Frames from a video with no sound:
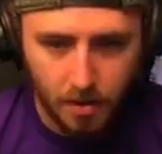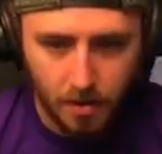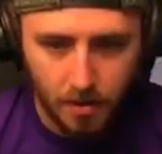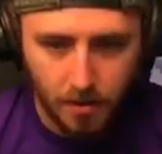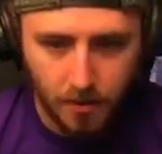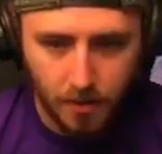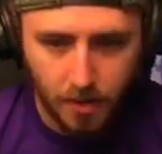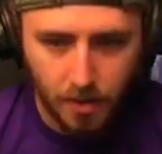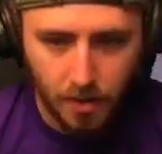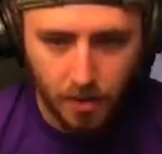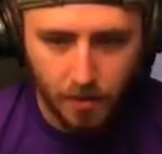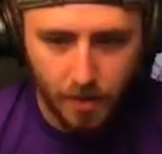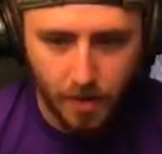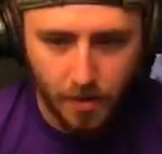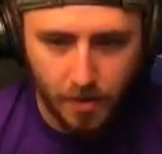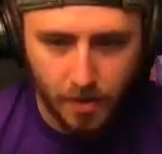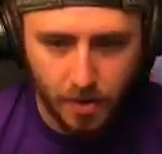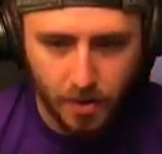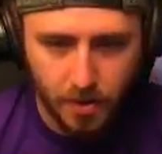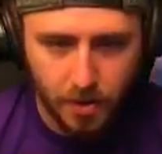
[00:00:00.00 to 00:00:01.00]
Vern, you might
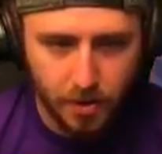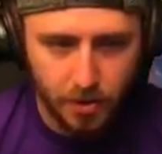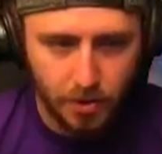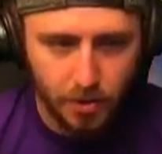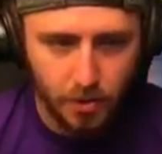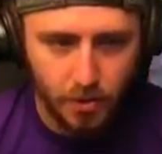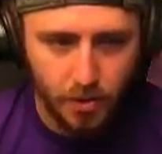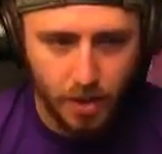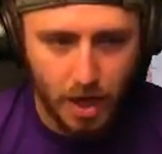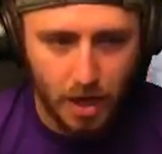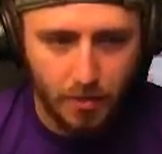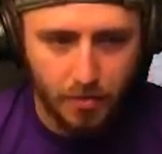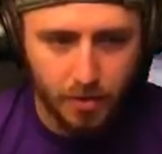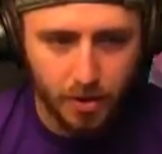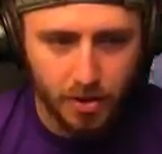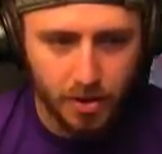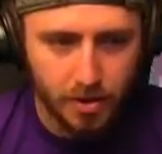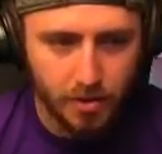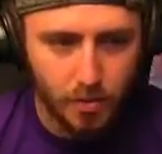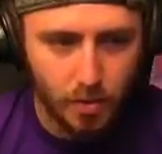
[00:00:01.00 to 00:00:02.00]
want to. Did you do the
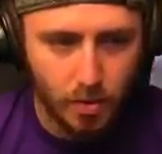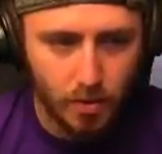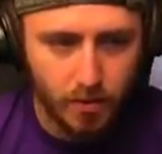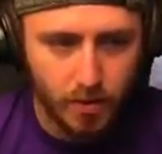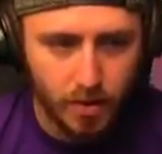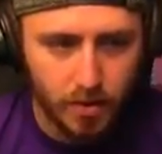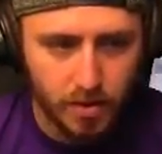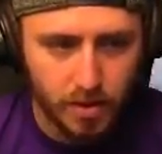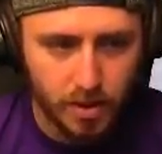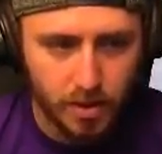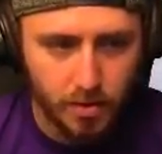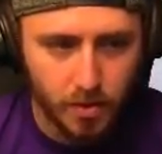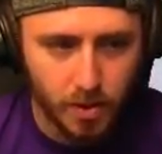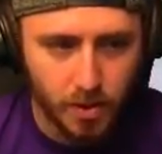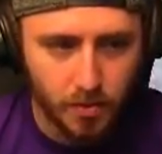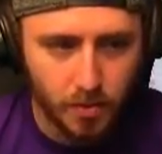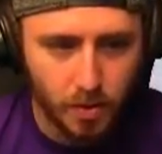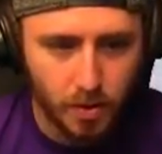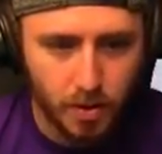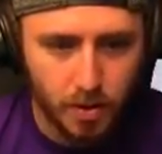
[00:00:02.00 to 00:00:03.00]
operations board over here, the situation board?